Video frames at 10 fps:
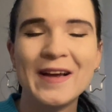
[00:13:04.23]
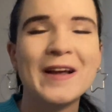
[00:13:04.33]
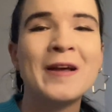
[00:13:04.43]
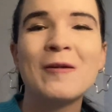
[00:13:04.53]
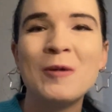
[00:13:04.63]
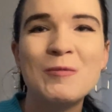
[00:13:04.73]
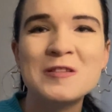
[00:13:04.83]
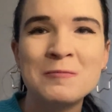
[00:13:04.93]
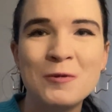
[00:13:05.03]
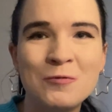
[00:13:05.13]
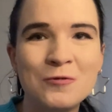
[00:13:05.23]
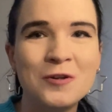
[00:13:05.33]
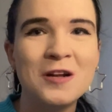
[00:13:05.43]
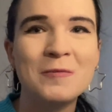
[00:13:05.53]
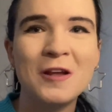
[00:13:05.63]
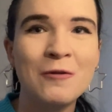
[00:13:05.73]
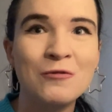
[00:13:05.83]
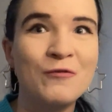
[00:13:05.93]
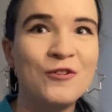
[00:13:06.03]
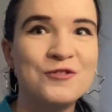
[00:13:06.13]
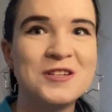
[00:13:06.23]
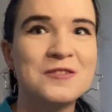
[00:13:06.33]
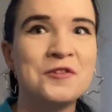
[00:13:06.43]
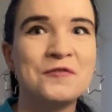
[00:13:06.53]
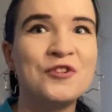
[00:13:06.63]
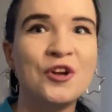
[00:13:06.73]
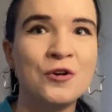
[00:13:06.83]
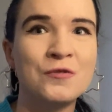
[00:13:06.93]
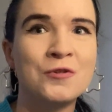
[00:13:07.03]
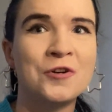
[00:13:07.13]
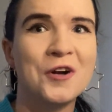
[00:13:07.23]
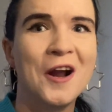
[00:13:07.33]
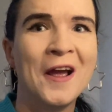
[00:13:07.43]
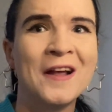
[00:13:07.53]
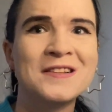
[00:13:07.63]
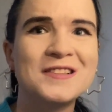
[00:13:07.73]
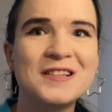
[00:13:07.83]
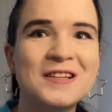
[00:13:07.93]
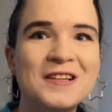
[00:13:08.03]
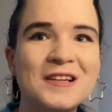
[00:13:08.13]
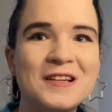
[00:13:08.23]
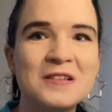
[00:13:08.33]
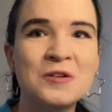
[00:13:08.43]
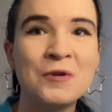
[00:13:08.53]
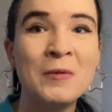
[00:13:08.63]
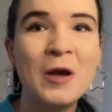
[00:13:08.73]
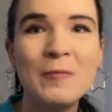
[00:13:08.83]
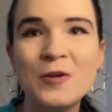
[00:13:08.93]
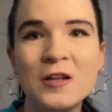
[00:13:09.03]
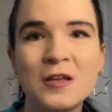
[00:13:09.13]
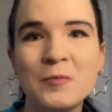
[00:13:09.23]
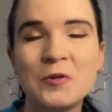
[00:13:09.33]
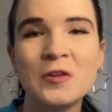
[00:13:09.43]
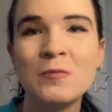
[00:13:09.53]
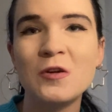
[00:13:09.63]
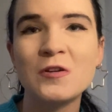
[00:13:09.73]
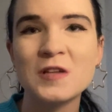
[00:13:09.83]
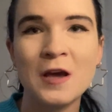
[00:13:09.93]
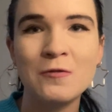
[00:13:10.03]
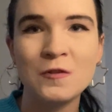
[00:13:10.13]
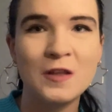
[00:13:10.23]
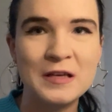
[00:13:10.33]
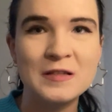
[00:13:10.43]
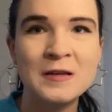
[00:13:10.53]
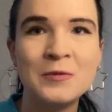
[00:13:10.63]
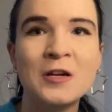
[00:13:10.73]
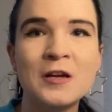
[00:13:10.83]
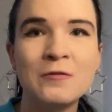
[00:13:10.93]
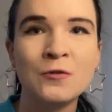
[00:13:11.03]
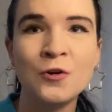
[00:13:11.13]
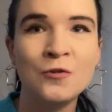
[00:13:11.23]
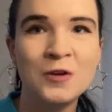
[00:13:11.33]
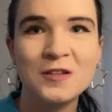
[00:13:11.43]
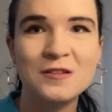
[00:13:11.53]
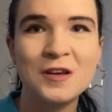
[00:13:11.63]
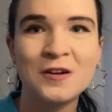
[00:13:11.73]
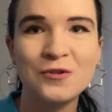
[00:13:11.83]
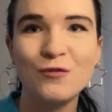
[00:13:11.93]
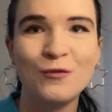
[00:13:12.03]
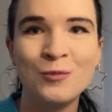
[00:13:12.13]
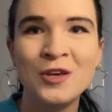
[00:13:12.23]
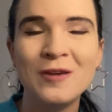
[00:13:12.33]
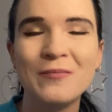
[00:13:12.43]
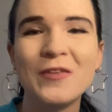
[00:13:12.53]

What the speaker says: Like, maybe some people do that, but I would feel just very awkward. And so I'm happy that I bought them, because I could test them and I could know that they are not for me.